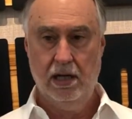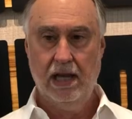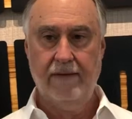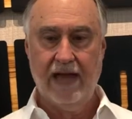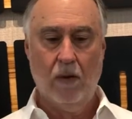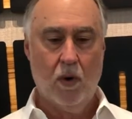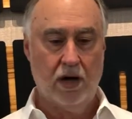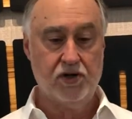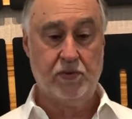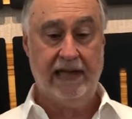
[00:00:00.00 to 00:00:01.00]
If that
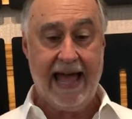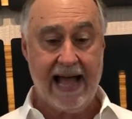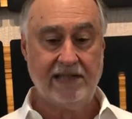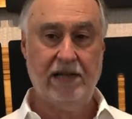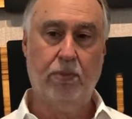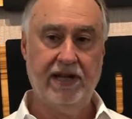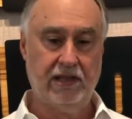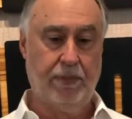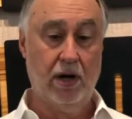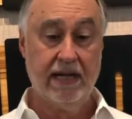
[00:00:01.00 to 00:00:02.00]
water's relaxed, it breaks
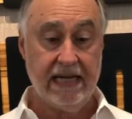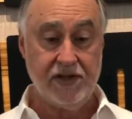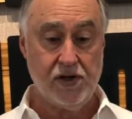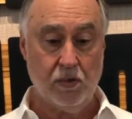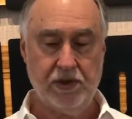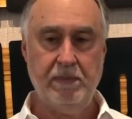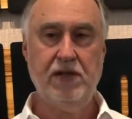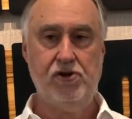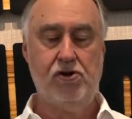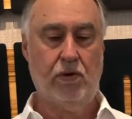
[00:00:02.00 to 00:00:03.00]
apart easier, which
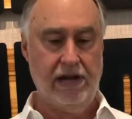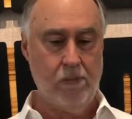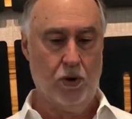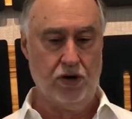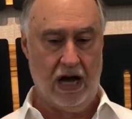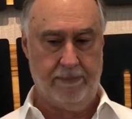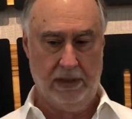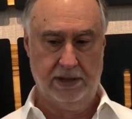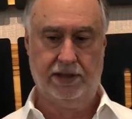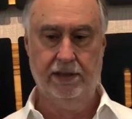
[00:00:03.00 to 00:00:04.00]
means you create more
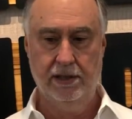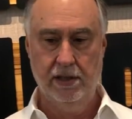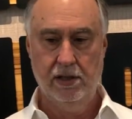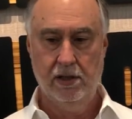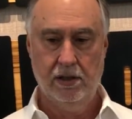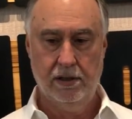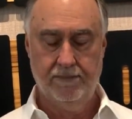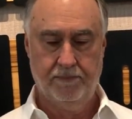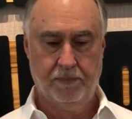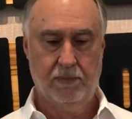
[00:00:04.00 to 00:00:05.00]
droplets.
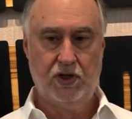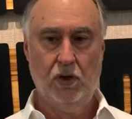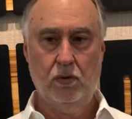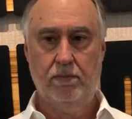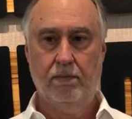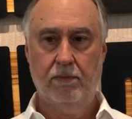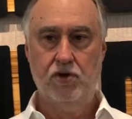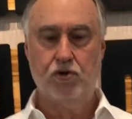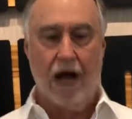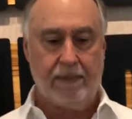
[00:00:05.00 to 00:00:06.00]
So
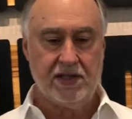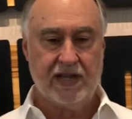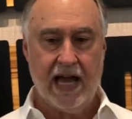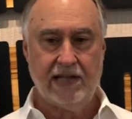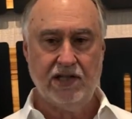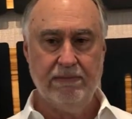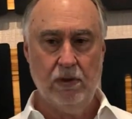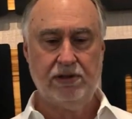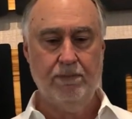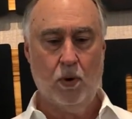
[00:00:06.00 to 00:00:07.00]
droplet size is the
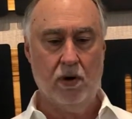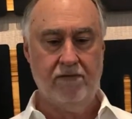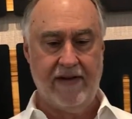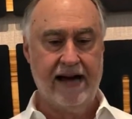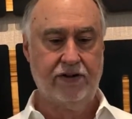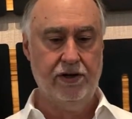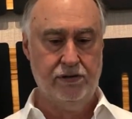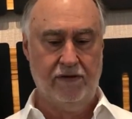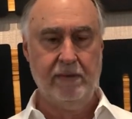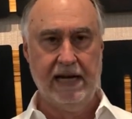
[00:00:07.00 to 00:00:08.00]
most important factor in
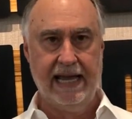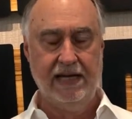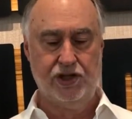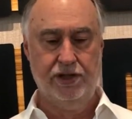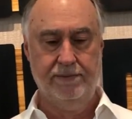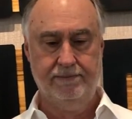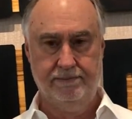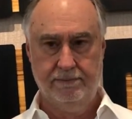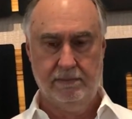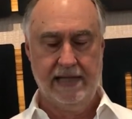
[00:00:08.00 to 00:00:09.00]
drift mitigation.
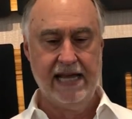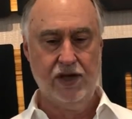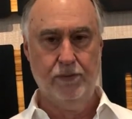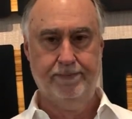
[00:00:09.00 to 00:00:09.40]
Thank you.